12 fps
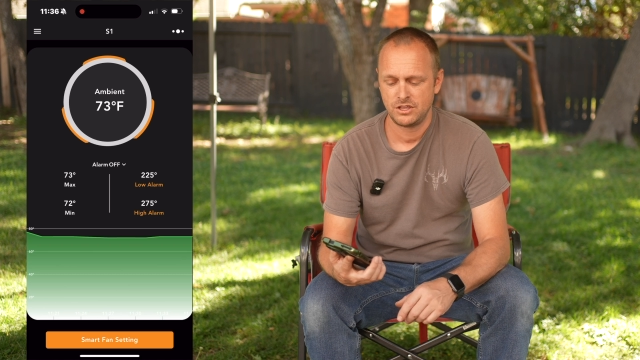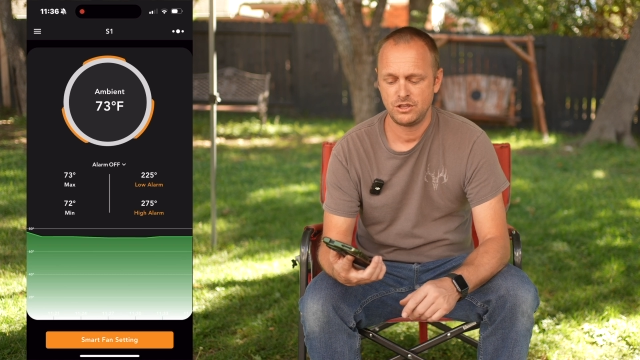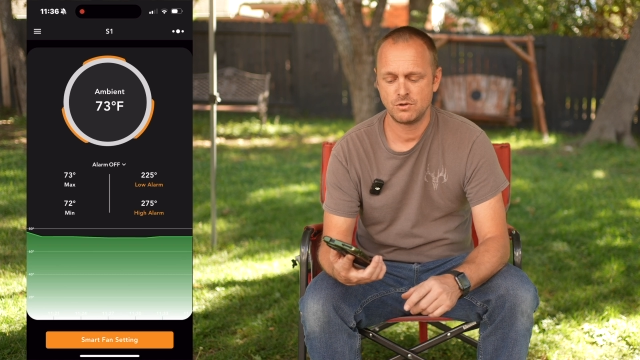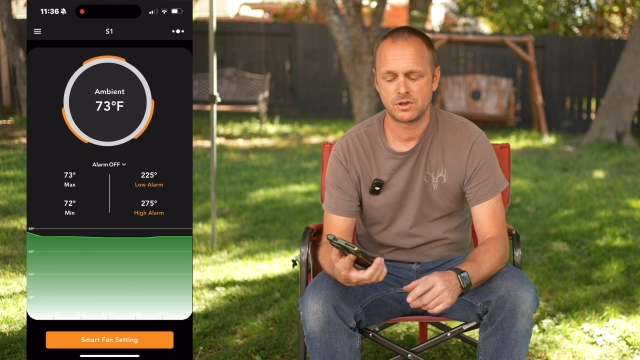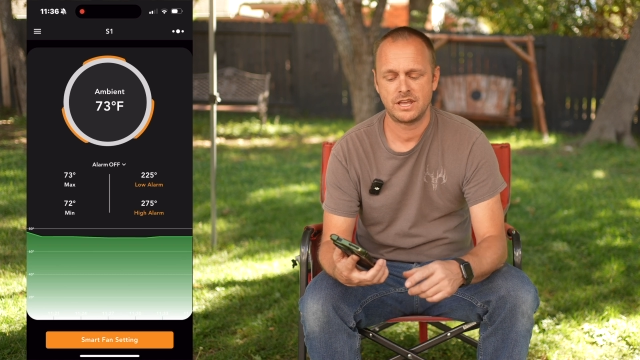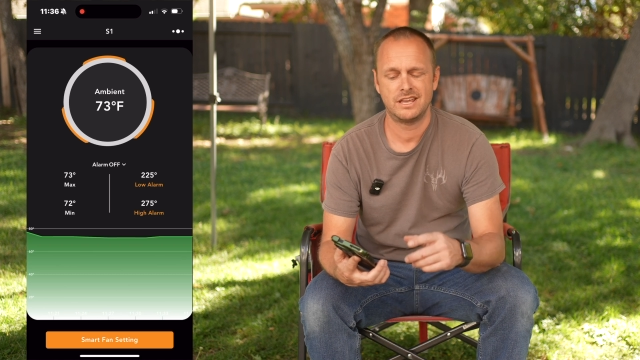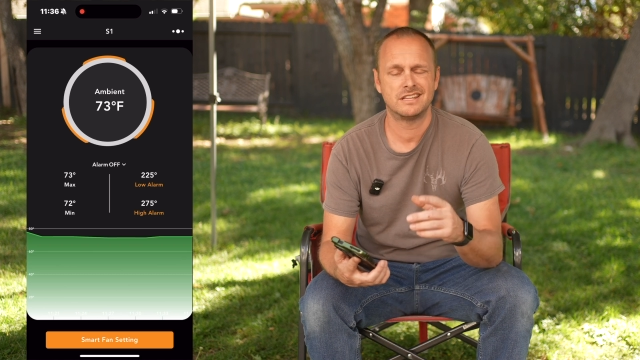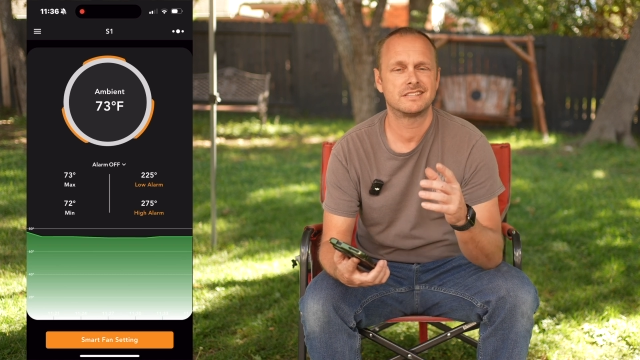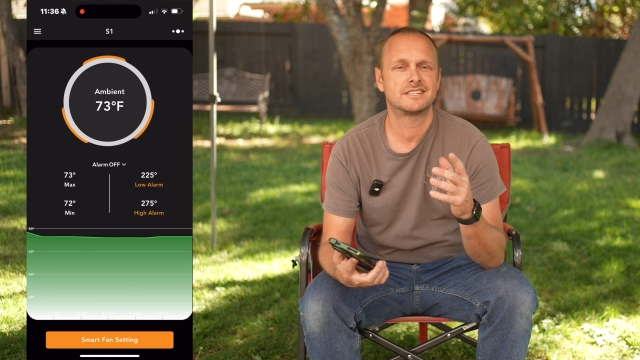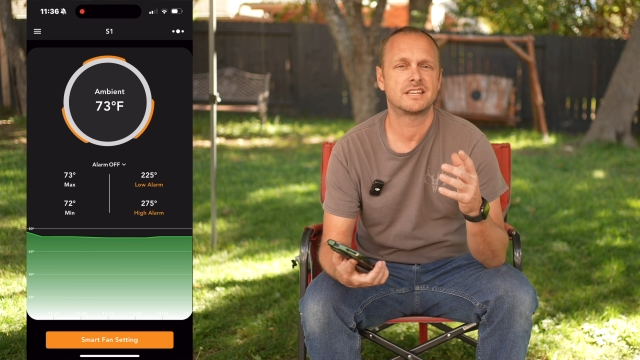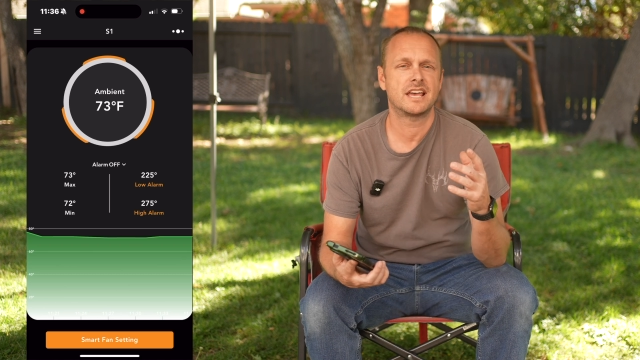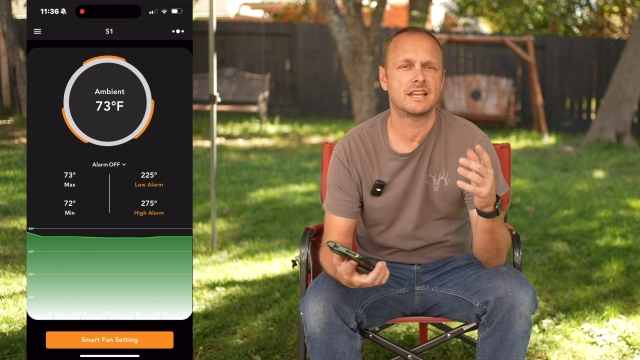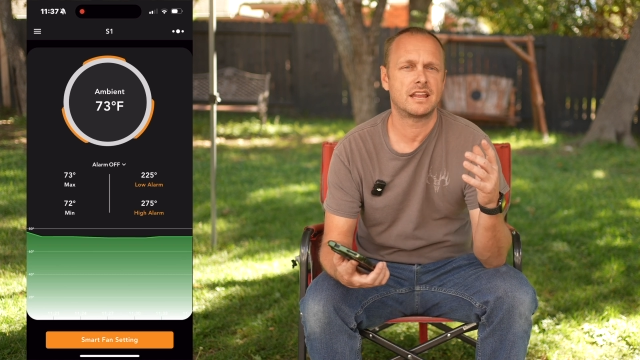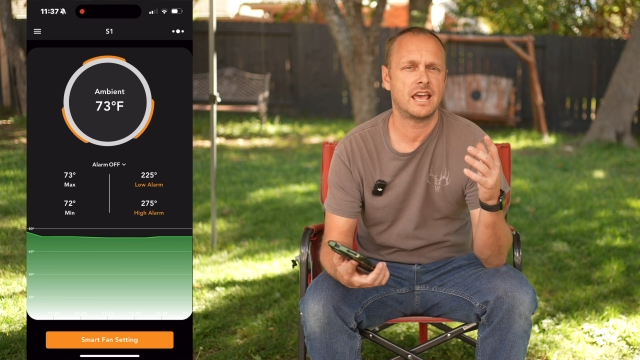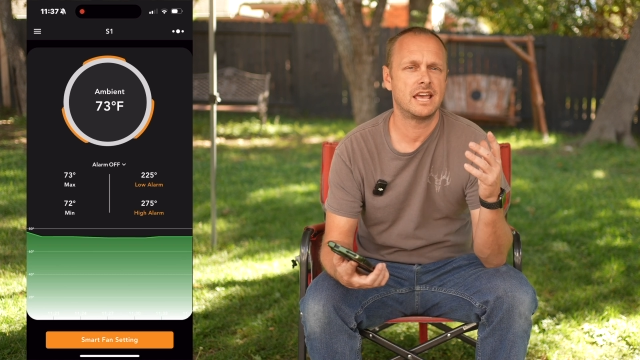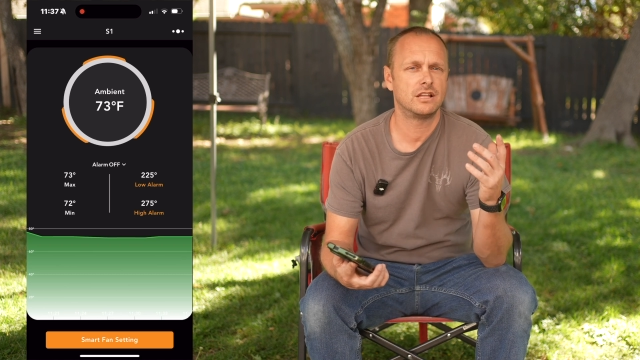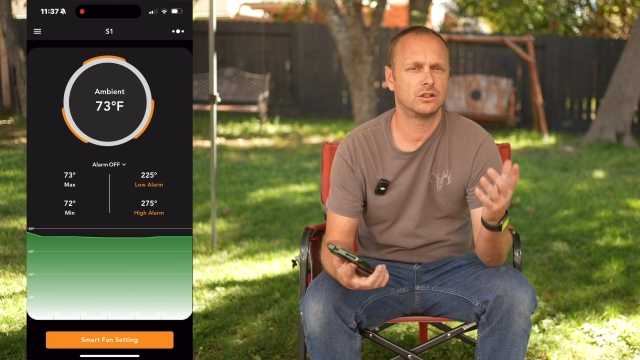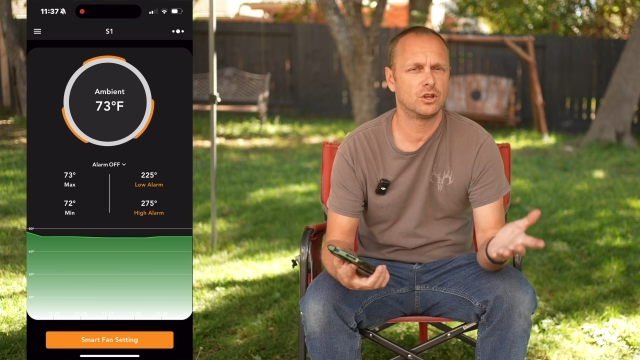You can set
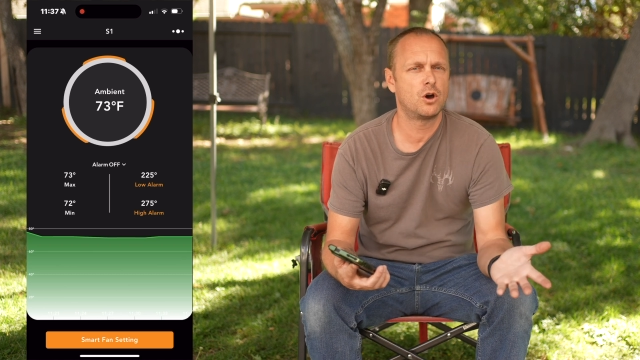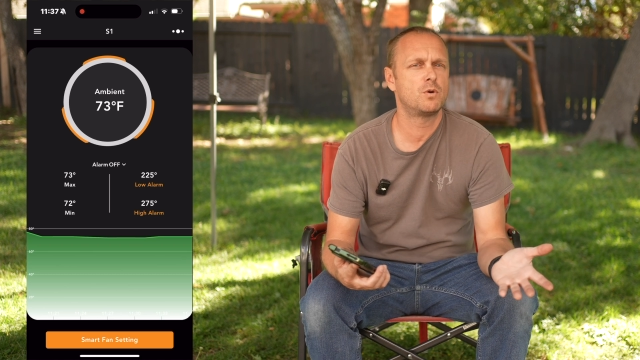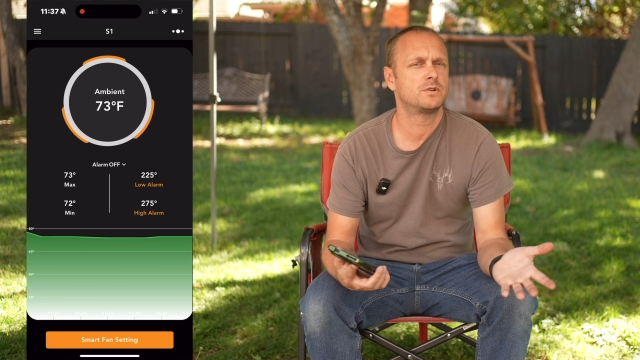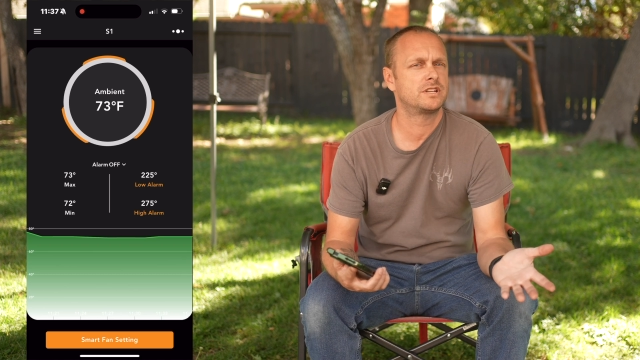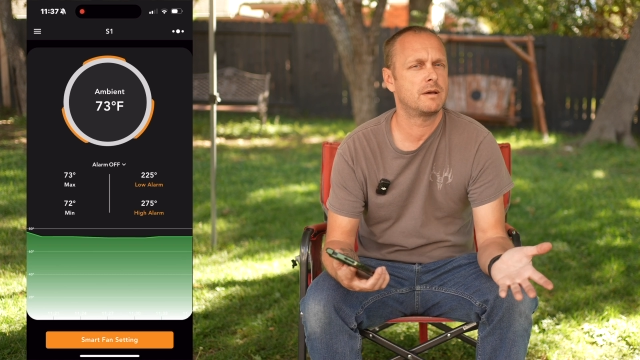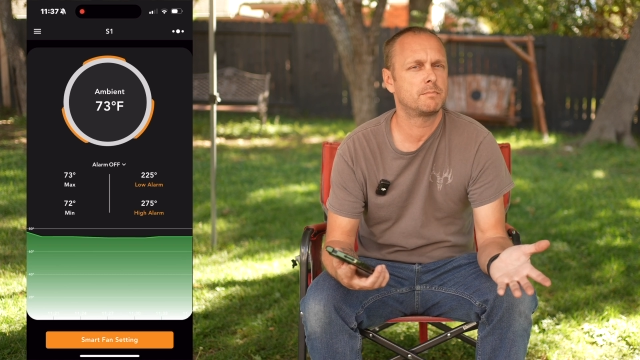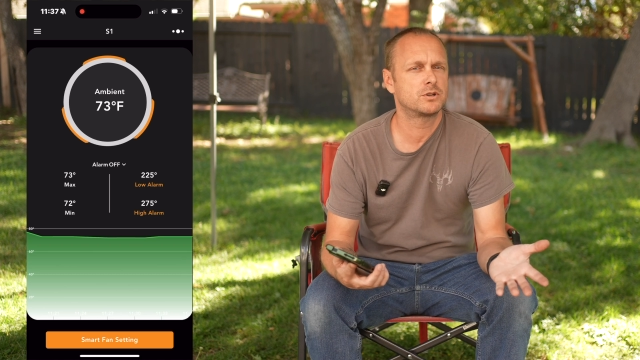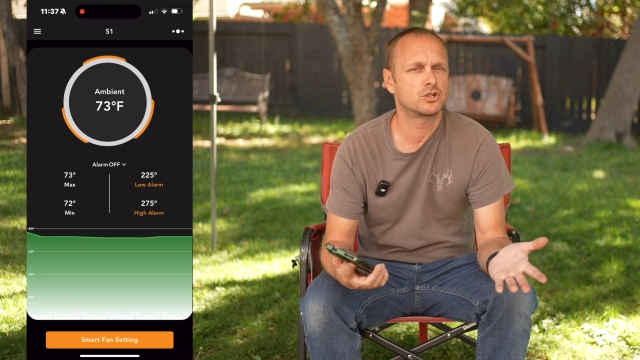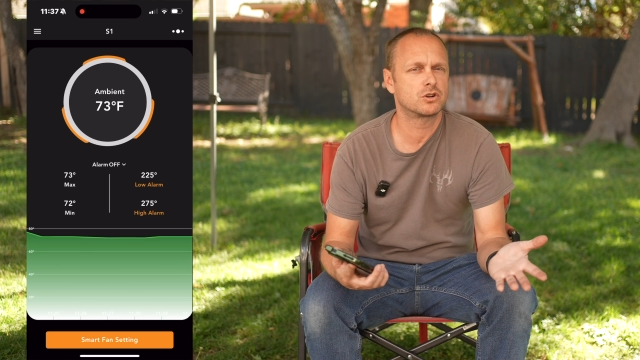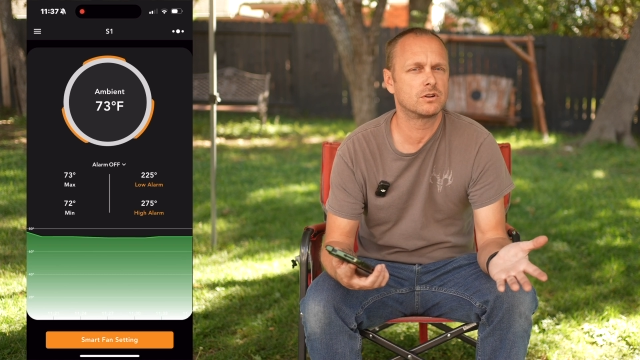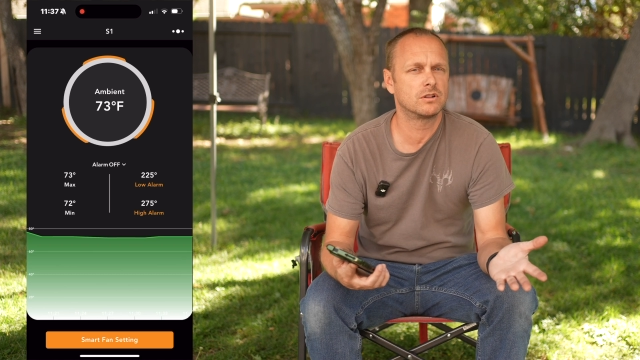a low temperature